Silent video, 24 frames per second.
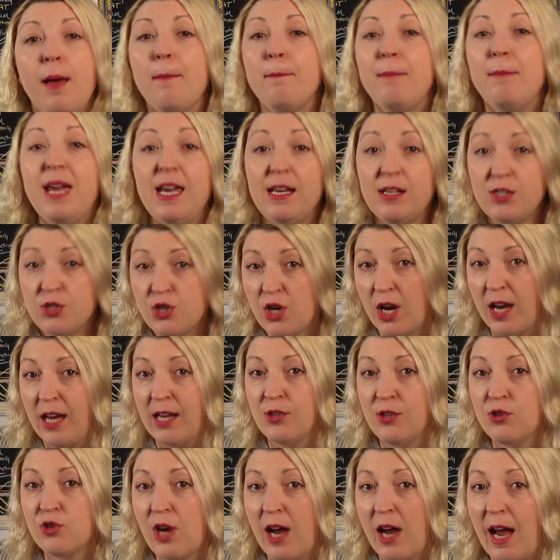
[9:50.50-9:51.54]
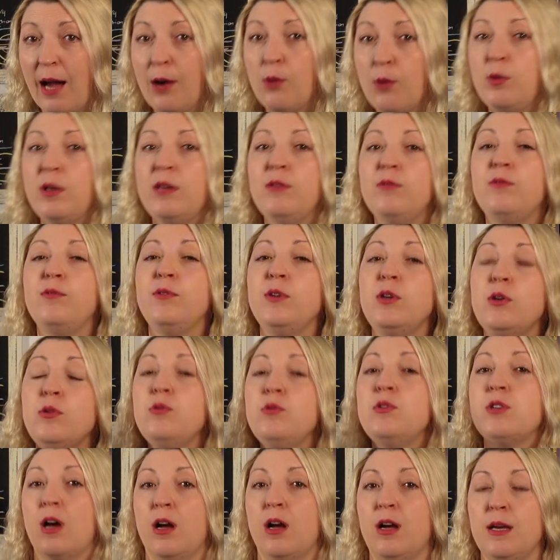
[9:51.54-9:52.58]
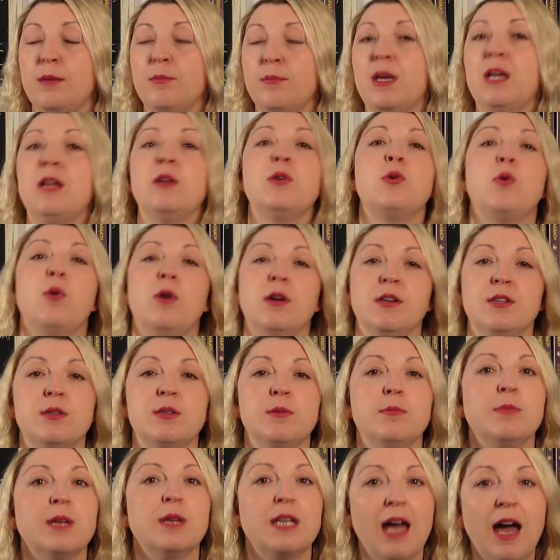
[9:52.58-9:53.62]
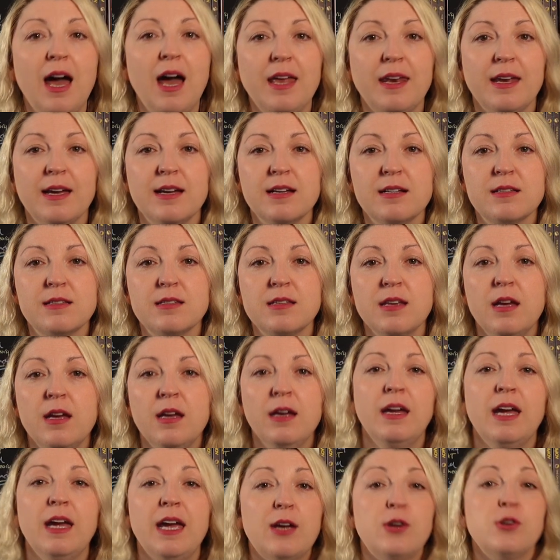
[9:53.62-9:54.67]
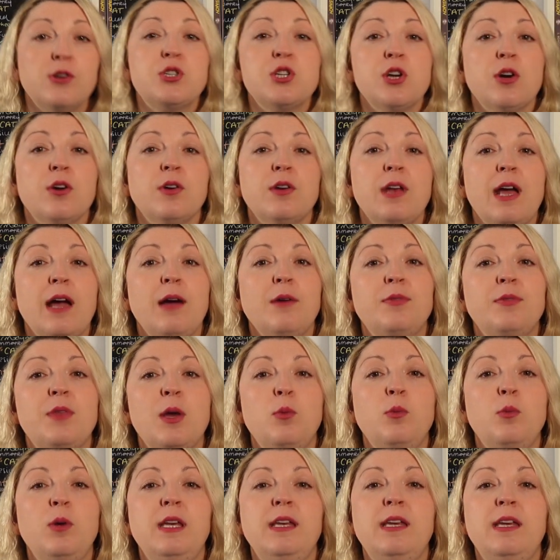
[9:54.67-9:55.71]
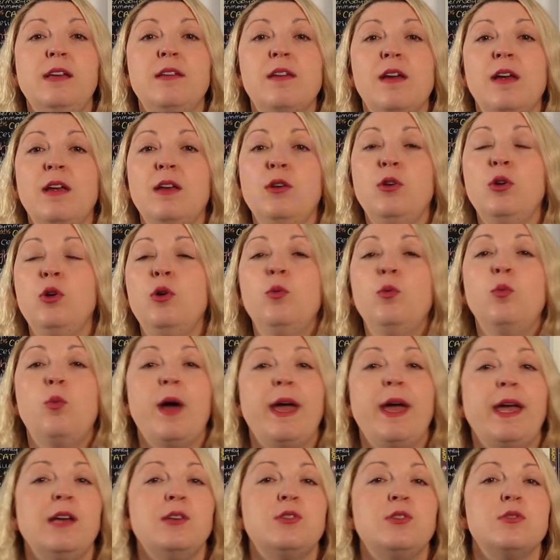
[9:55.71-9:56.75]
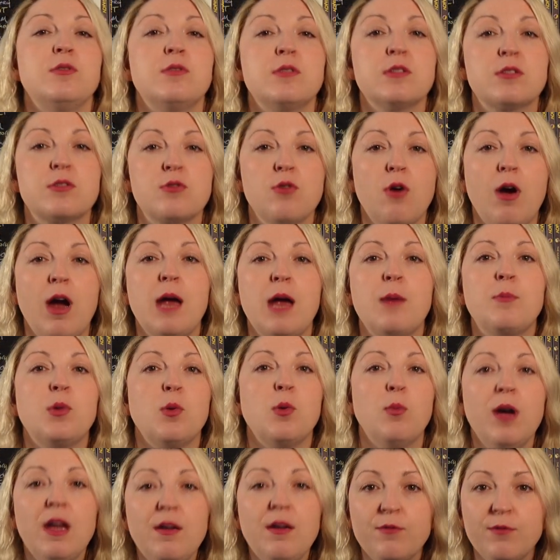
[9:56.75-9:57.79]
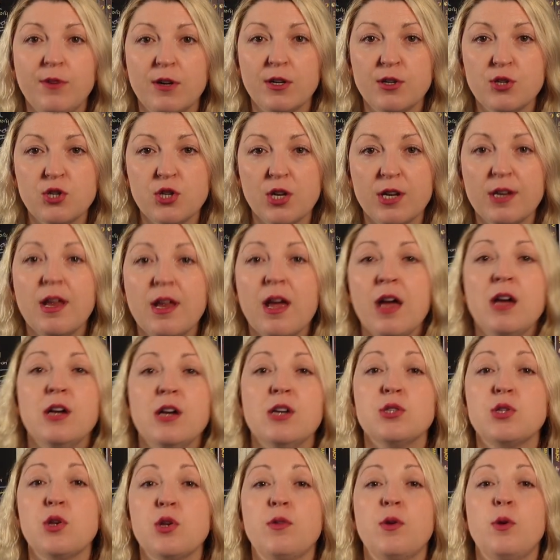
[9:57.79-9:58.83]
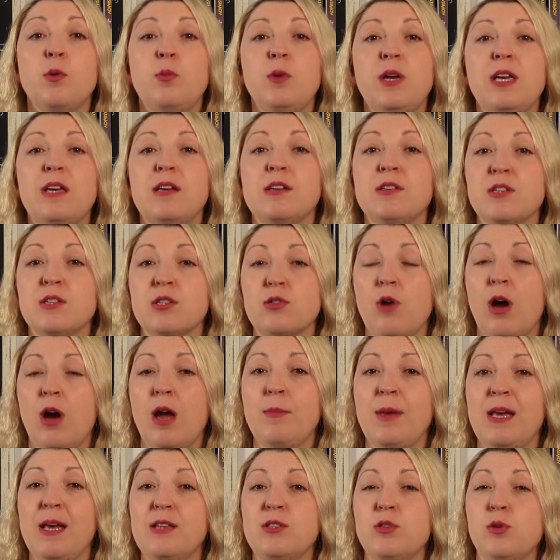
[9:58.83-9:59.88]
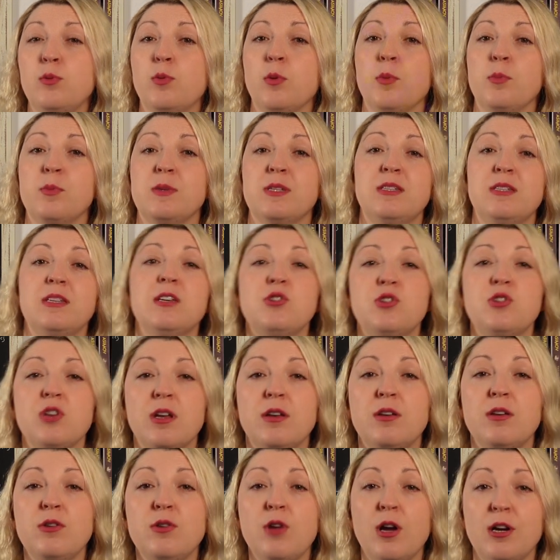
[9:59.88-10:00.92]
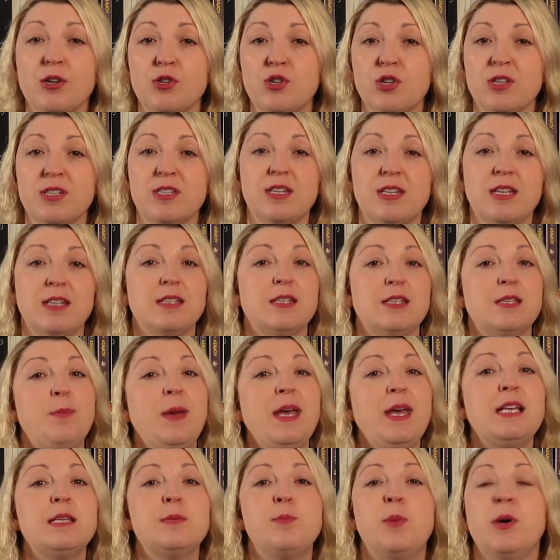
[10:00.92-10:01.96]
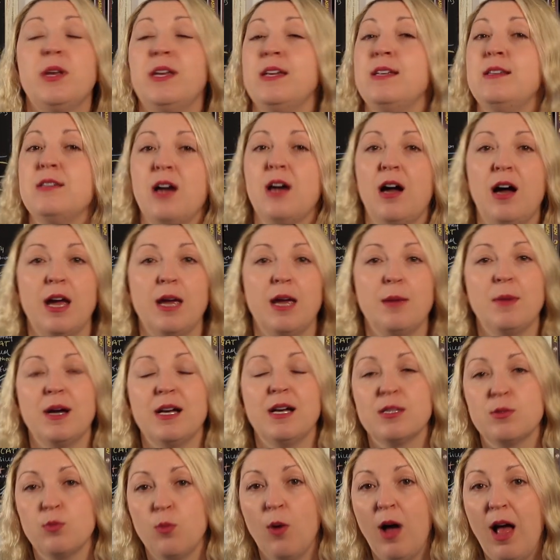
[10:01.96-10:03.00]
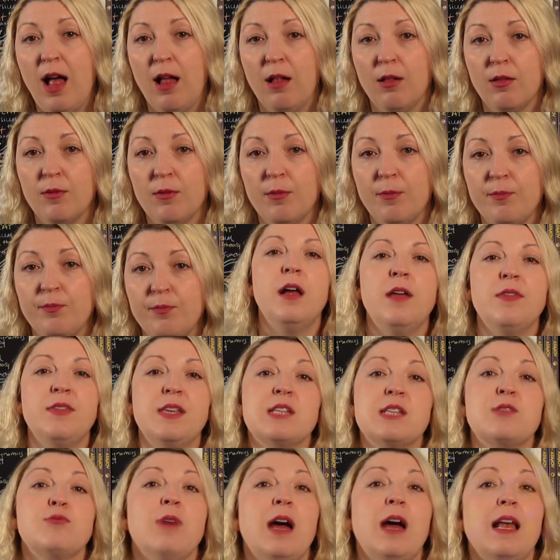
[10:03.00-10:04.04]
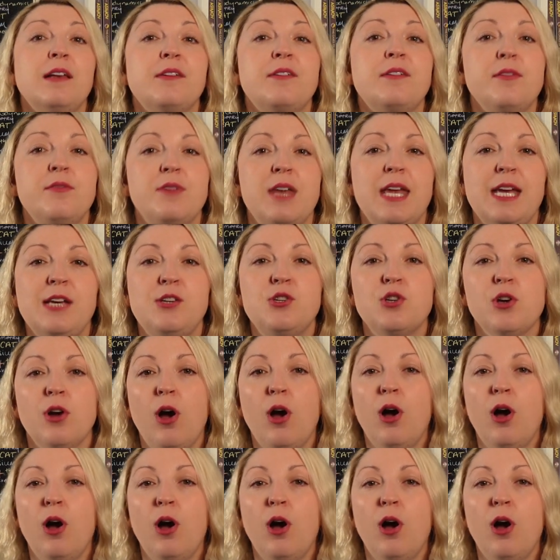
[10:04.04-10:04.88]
may change how we view time in quantum mechanics. it could turn out that we need a new way to describe the wave function so that we can describe a superposition not just in space but in time as well. This relative nature